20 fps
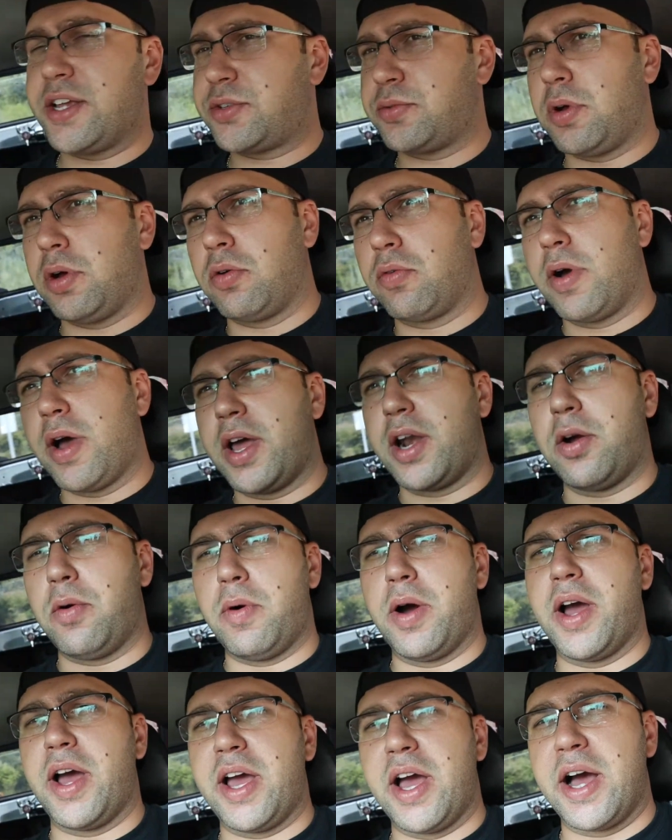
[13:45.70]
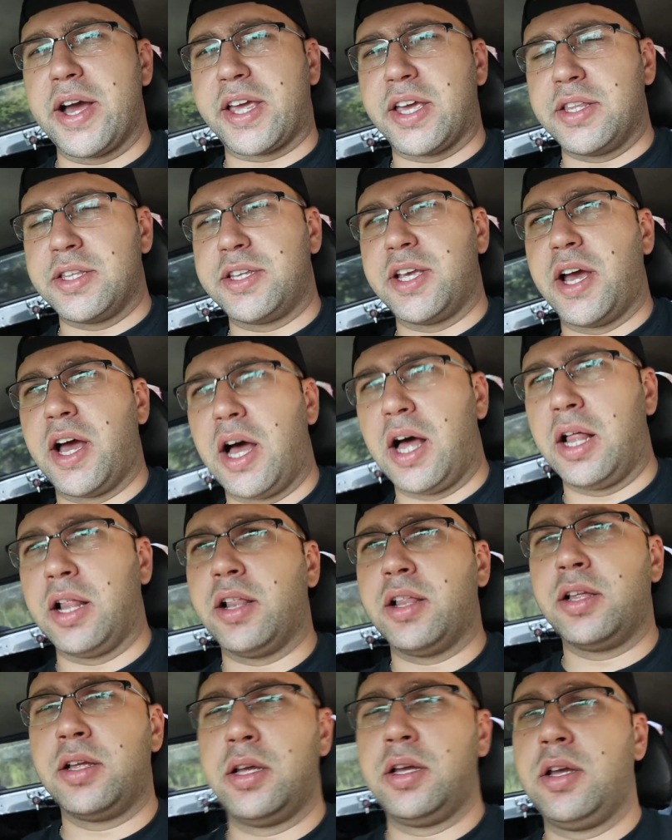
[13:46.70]
Well, right away I can
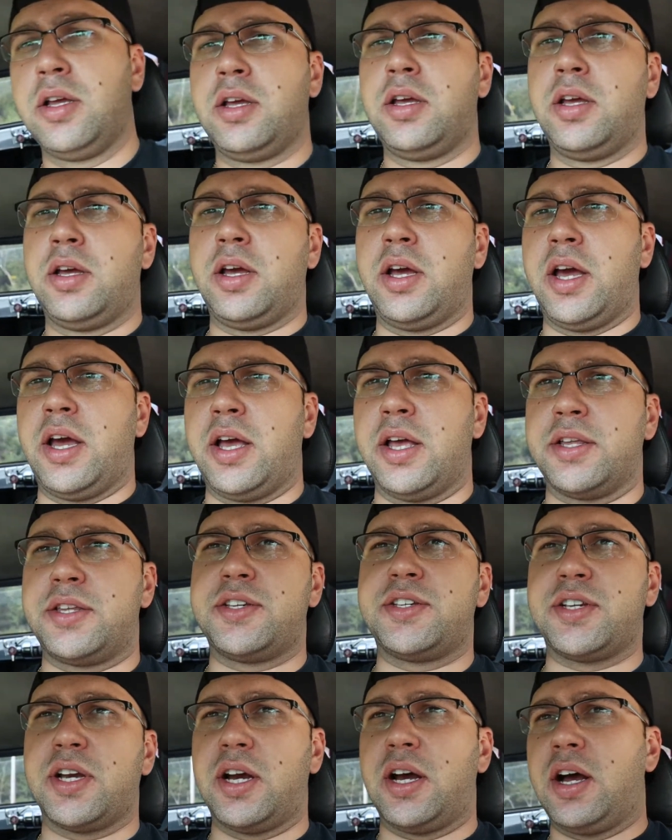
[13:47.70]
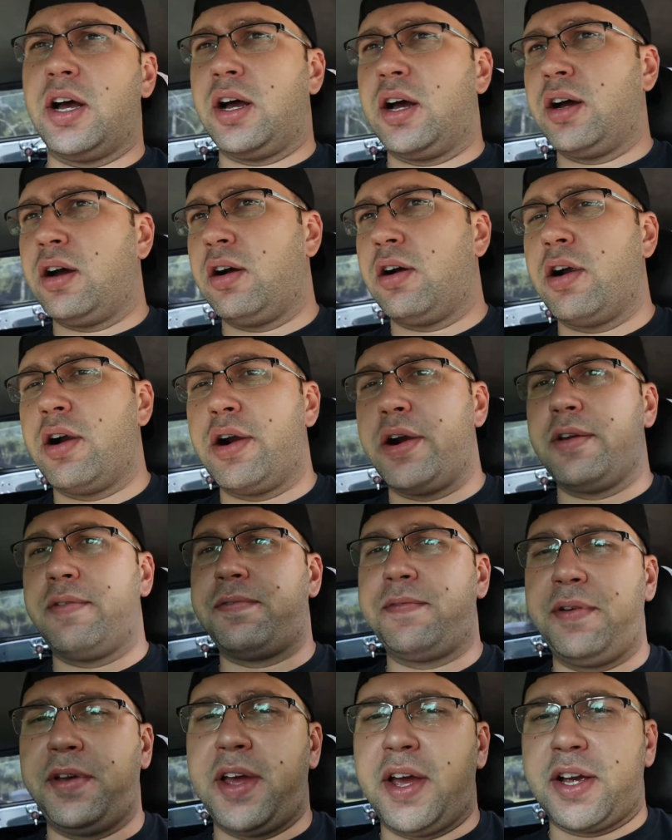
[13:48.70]
tell it's already
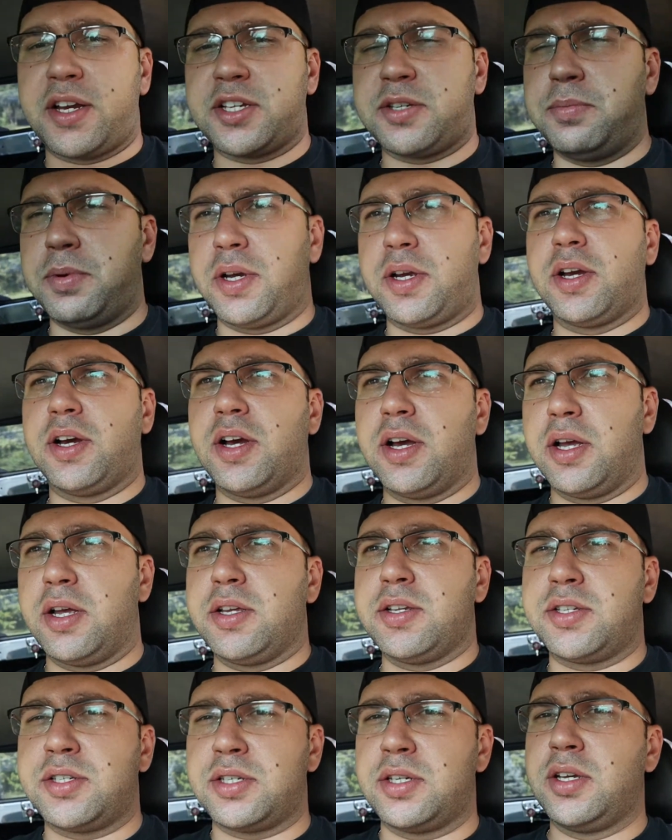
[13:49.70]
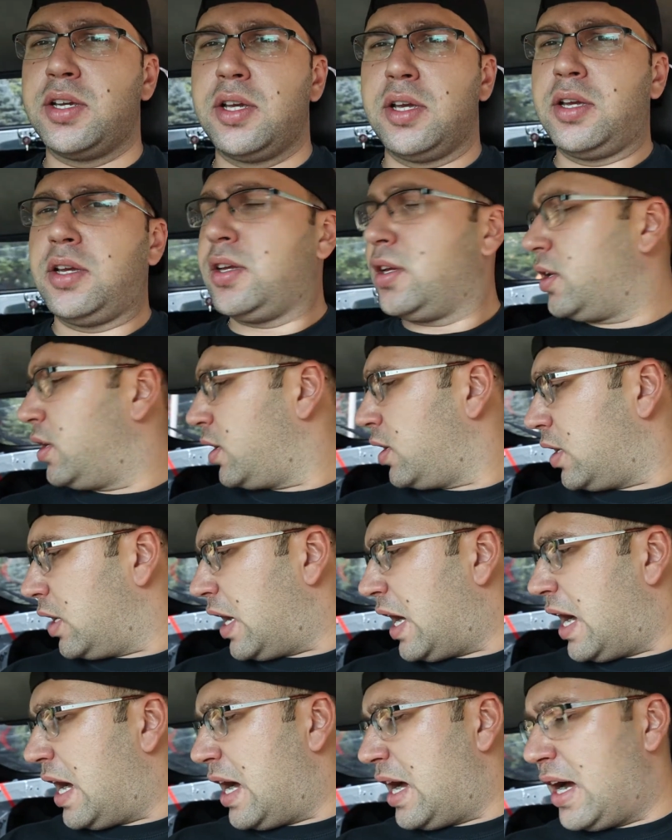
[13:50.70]
fixed, because
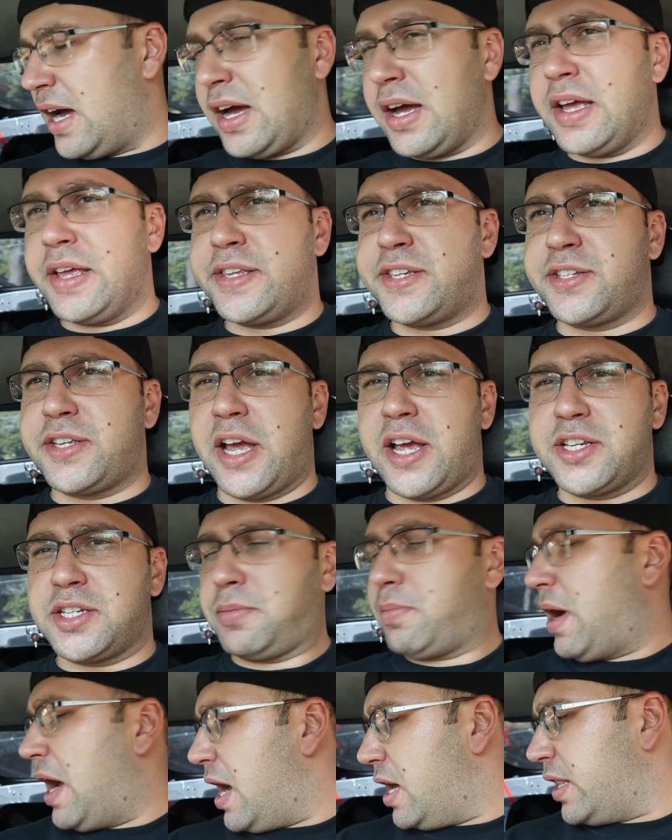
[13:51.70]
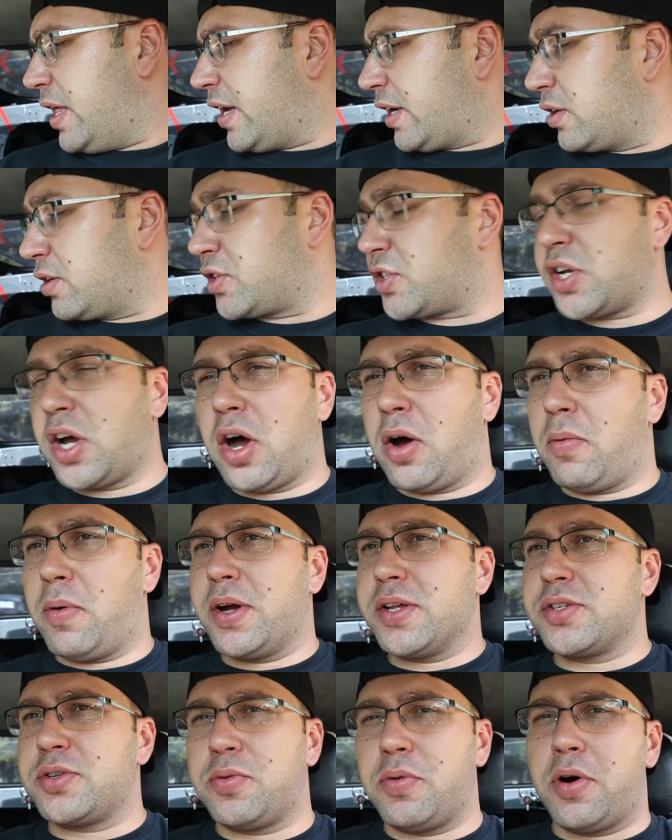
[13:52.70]
it stays about, like you saw,
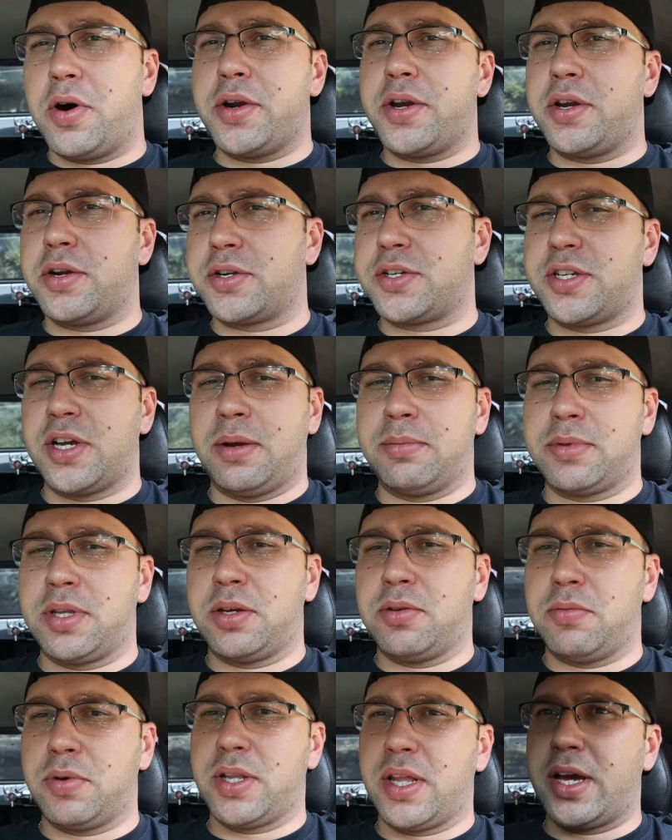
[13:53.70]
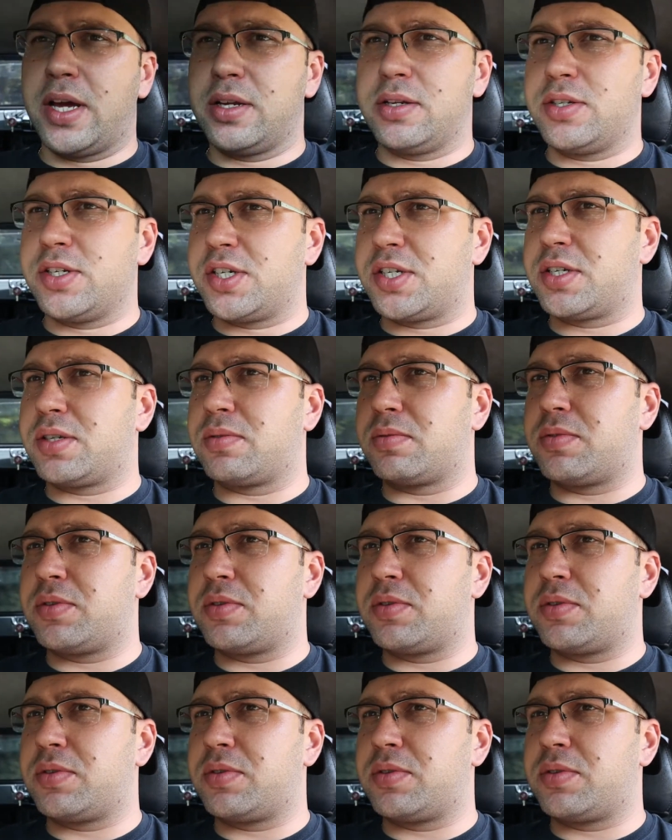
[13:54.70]
120 or something when I just